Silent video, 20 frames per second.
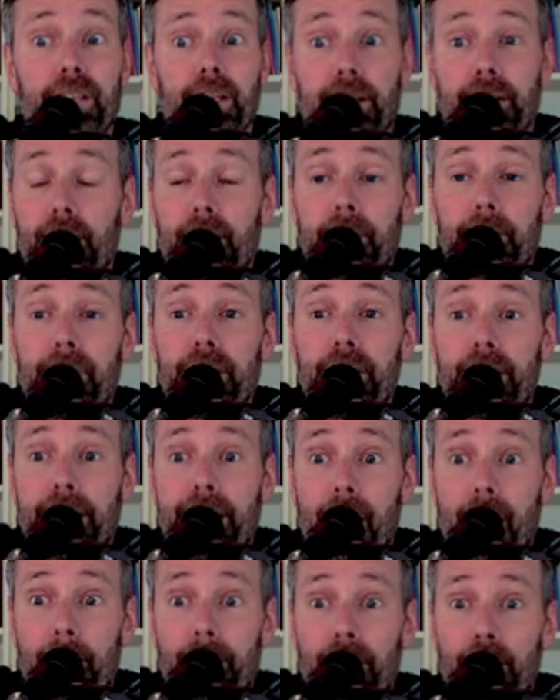doesn't mean you
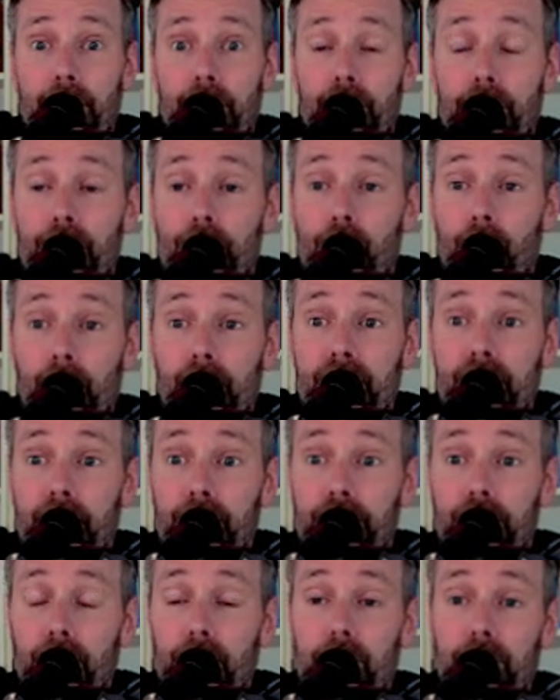can't be a good yoga
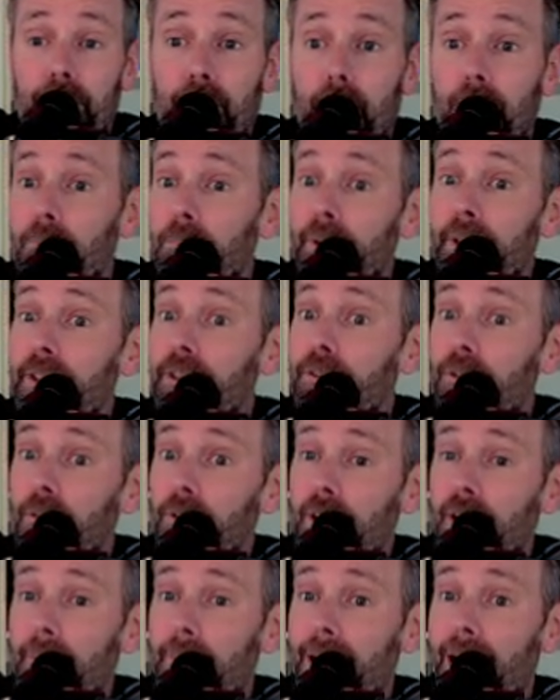teacher. Please
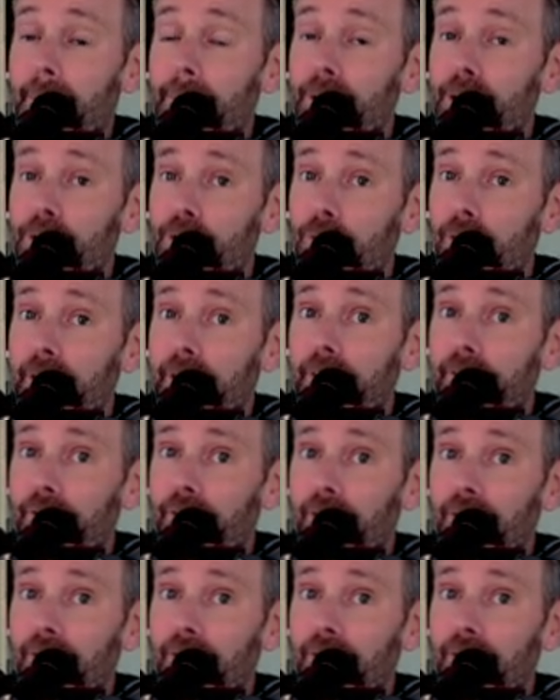don't come at me, shorties.